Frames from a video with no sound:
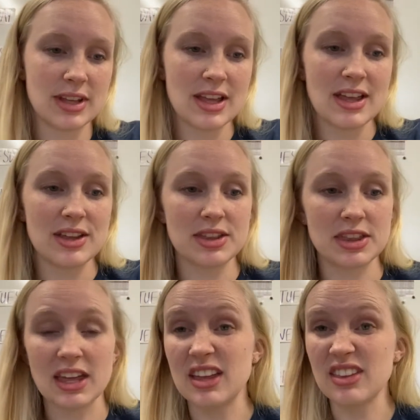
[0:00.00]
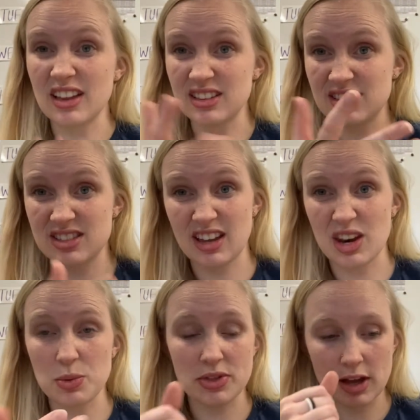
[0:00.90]
thing, that's kind
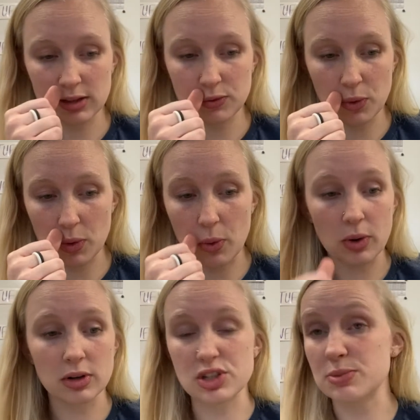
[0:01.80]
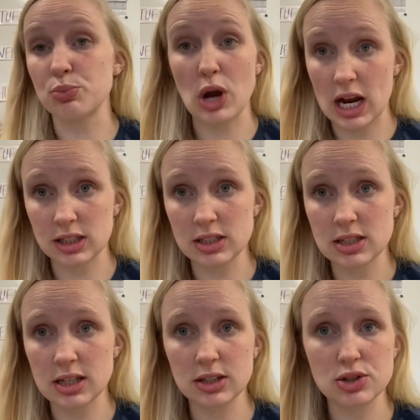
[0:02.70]
of what that's for, or just
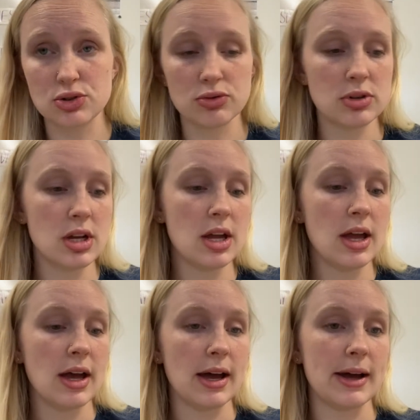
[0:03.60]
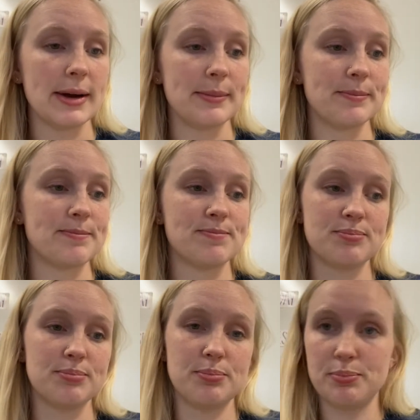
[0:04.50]
practicing too.
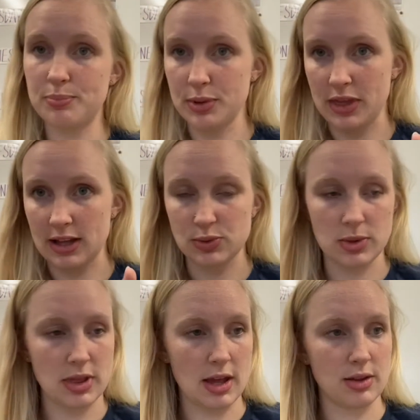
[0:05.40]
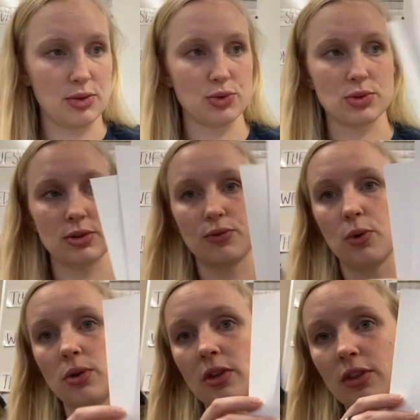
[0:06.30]
But that's what those ones are
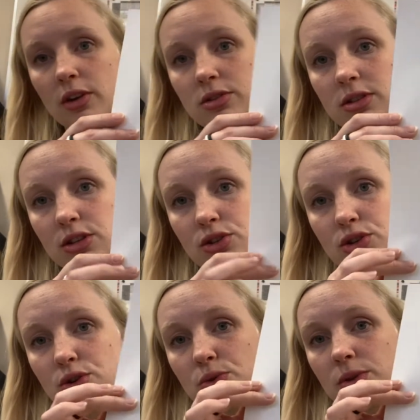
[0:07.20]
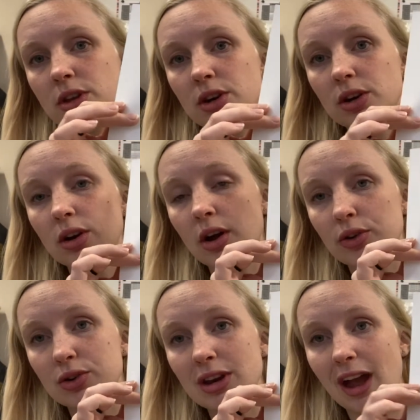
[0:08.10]
for. Then there's these 2 thinner other
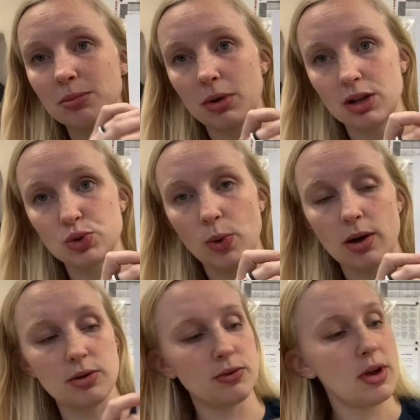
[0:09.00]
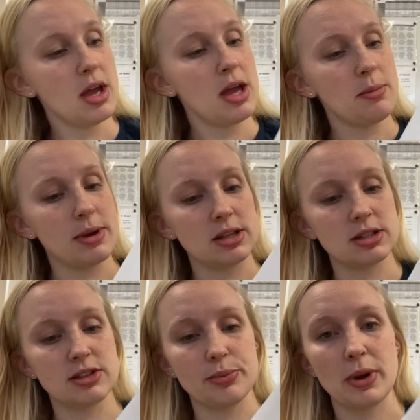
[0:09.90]
9x12
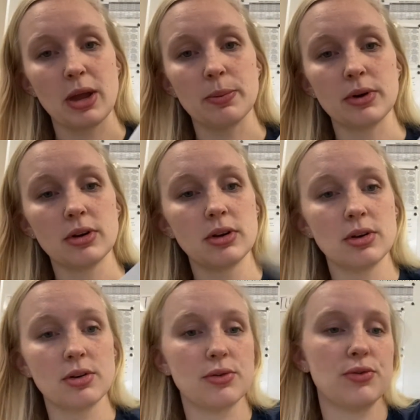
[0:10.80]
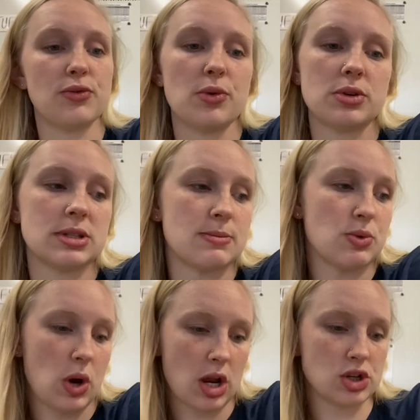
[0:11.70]
pieces of paper for some
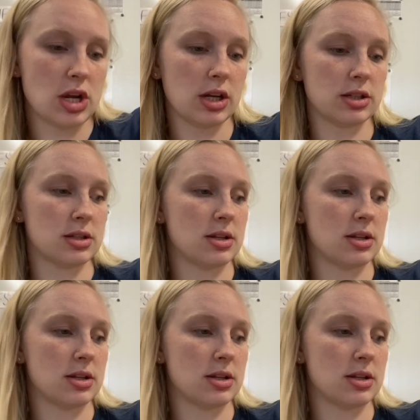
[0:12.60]
projects.